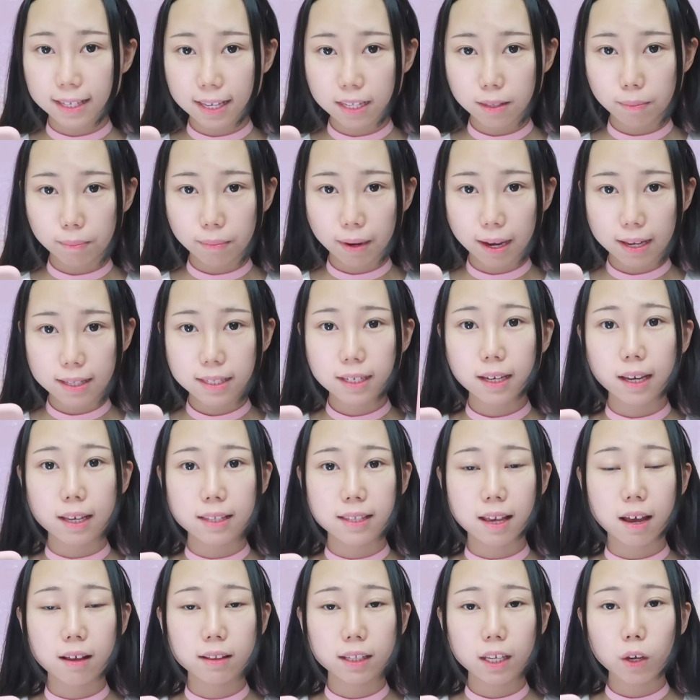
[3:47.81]
This mask
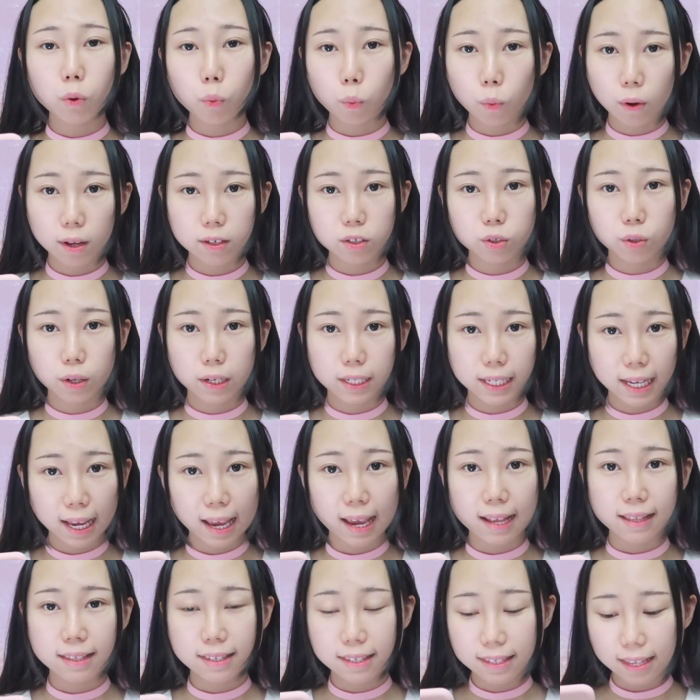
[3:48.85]
is only
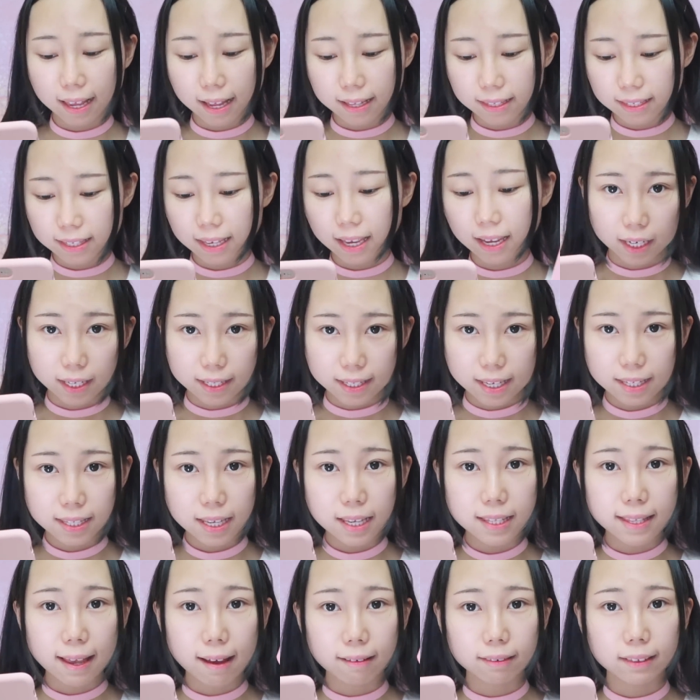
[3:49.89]
1.28 cents. This
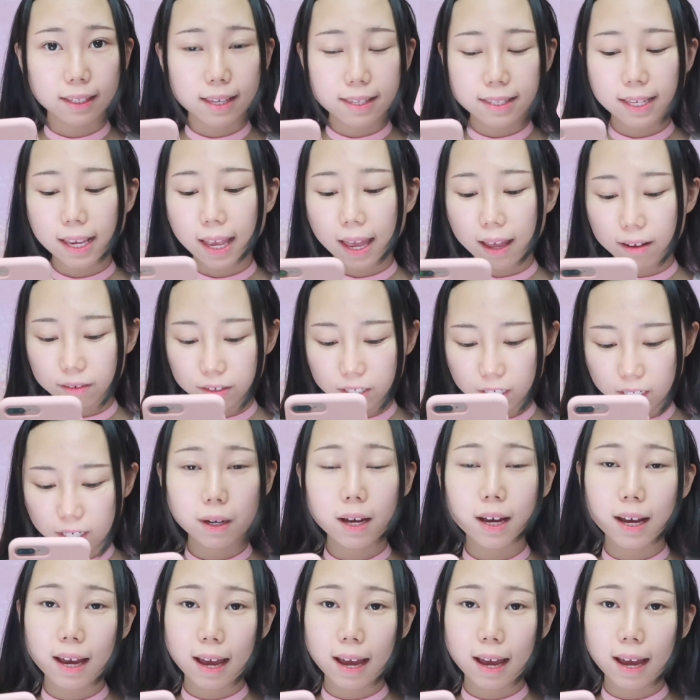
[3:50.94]
is on discount.